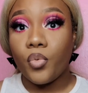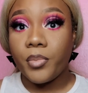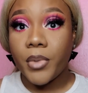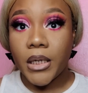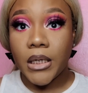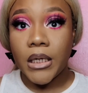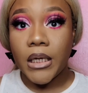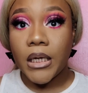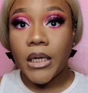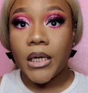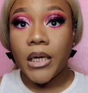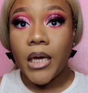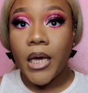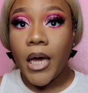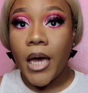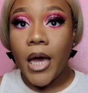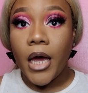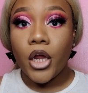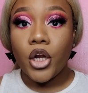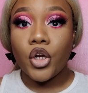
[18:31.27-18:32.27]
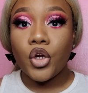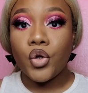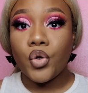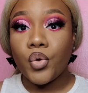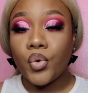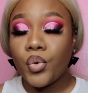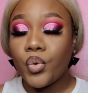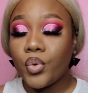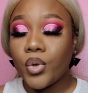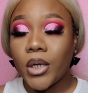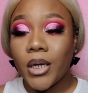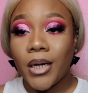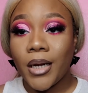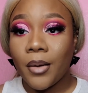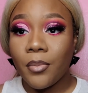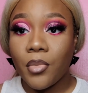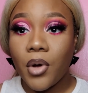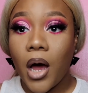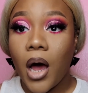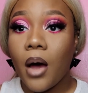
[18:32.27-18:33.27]
many nude
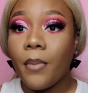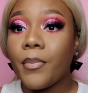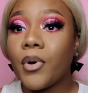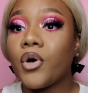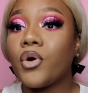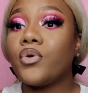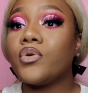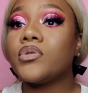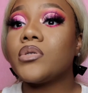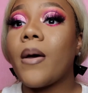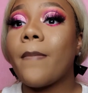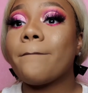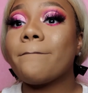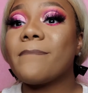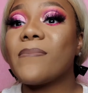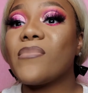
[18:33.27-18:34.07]
lip combos.